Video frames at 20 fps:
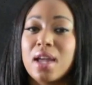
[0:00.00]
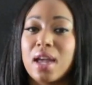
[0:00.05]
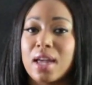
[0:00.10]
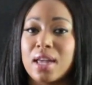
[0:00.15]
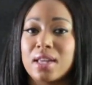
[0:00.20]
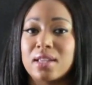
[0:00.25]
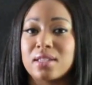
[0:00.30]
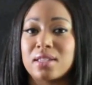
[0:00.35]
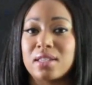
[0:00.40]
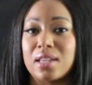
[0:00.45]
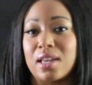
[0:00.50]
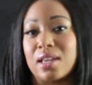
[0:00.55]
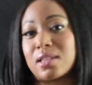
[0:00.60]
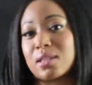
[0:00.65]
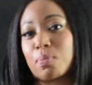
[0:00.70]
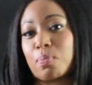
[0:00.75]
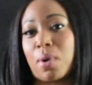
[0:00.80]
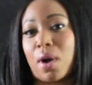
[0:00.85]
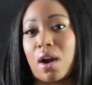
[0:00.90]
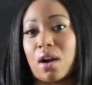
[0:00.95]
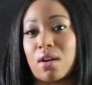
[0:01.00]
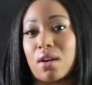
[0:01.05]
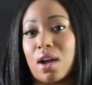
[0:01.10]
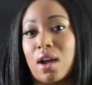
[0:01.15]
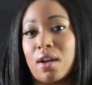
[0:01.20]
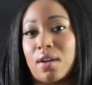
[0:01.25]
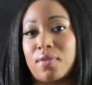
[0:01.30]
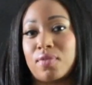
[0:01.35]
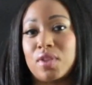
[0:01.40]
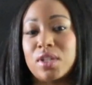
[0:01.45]
is is part
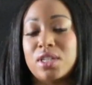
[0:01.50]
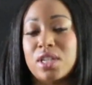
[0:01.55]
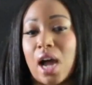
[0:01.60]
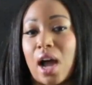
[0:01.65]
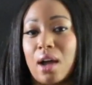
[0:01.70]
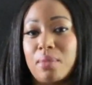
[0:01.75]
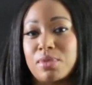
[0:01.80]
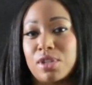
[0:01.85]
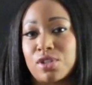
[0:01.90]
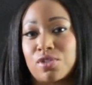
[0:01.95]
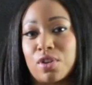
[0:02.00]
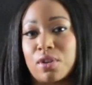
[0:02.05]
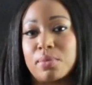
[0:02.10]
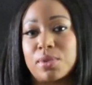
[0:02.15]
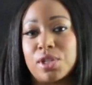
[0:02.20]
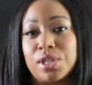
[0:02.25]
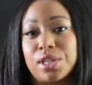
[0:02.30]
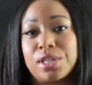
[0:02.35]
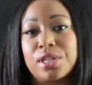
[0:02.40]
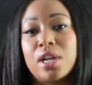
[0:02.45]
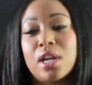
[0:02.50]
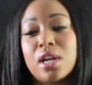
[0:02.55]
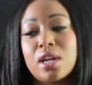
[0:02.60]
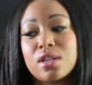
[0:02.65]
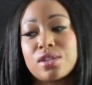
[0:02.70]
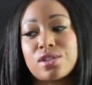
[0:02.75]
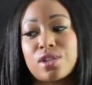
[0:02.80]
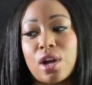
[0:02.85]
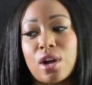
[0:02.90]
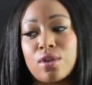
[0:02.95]
of the job description.
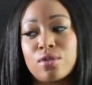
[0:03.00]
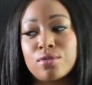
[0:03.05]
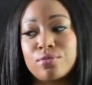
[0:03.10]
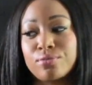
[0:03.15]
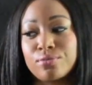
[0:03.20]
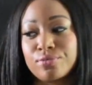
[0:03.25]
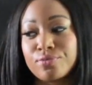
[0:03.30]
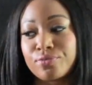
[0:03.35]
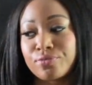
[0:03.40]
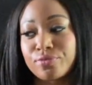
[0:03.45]
So